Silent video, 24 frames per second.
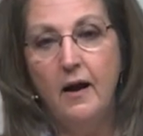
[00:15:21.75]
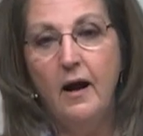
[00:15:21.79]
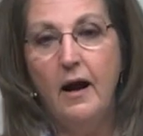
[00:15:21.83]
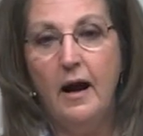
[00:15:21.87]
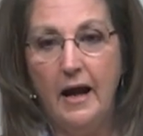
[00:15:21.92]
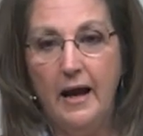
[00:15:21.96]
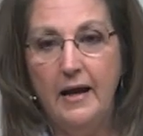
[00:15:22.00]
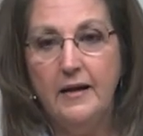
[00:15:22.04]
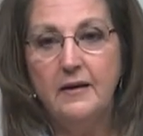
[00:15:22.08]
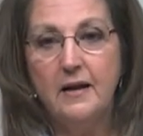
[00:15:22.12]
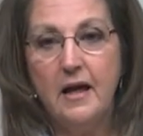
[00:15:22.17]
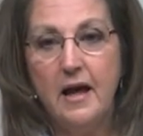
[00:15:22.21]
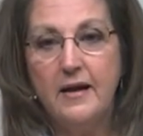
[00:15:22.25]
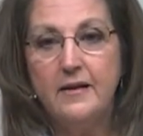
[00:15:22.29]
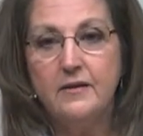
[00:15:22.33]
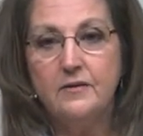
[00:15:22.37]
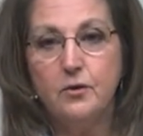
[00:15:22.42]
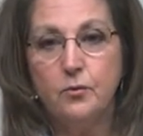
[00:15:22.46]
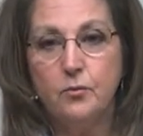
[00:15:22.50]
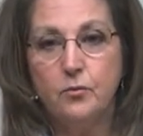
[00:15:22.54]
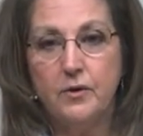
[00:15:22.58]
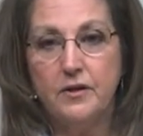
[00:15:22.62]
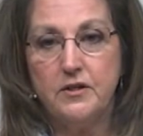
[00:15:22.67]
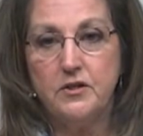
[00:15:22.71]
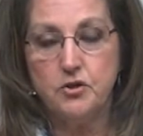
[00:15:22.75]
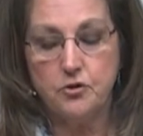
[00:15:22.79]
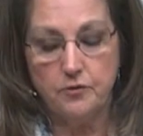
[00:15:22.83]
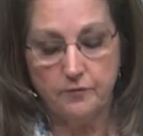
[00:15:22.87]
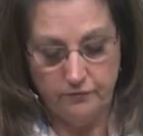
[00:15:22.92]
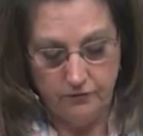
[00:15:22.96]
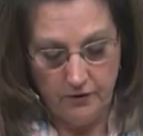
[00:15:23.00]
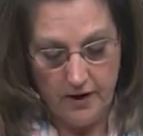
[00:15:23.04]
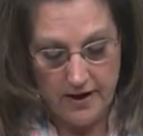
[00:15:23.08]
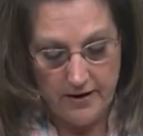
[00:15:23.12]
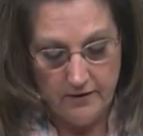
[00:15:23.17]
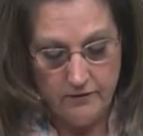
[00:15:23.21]
I like the richer
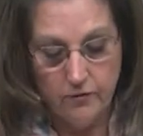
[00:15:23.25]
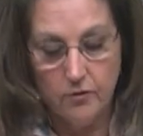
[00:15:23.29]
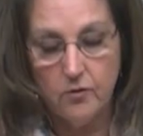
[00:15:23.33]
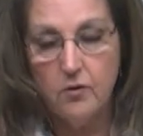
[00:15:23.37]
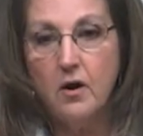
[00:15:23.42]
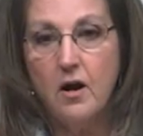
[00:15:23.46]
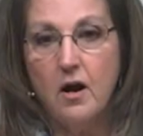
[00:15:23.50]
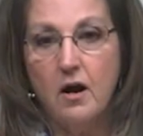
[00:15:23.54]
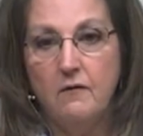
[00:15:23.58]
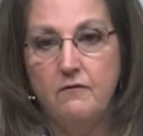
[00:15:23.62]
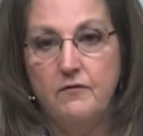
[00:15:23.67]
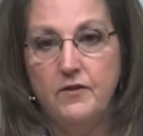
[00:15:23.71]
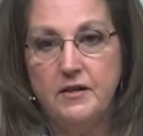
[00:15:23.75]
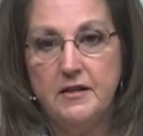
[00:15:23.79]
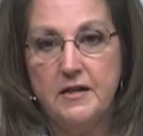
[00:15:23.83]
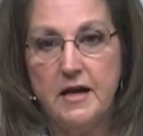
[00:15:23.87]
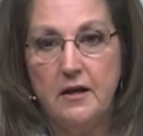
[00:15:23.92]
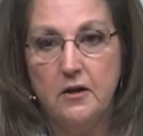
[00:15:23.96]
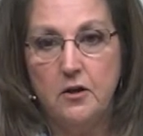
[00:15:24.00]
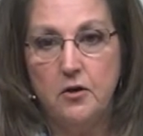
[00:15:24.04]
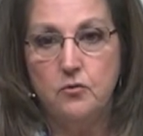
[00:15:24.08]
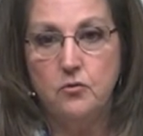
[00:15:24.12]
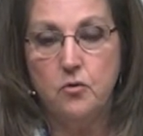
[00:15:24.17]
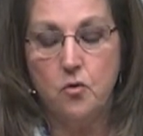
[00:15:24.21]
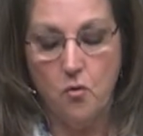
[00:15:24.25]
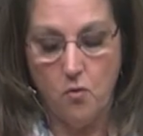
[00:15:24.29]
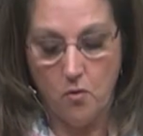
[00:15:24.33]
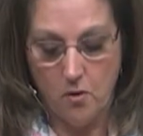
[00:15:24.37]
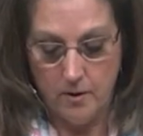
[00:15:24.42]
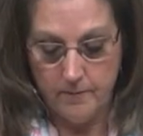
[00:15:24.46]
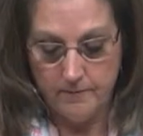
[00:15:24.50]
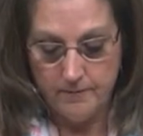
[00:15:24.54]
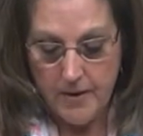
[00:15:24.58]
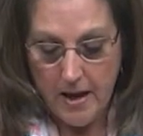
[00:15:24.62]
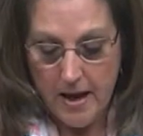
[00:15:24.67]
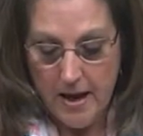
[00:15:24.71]
flavor of the yellow
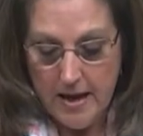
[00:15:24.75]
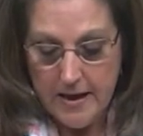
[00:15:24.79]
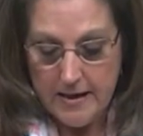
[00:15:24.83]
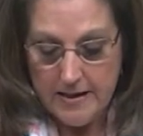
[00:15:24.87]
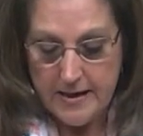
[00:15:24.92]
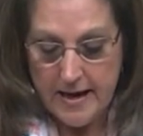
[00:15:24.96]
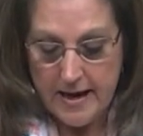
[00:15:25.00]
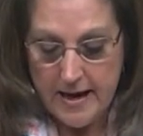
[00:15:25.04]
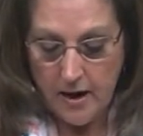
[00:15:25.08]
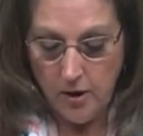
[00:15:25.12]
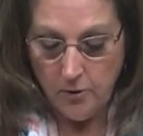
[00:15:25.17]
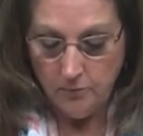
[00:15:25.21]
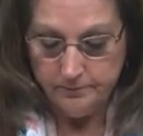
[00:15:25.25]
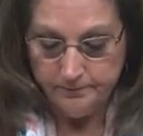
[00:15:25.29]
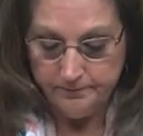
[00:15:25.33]
corn. Now,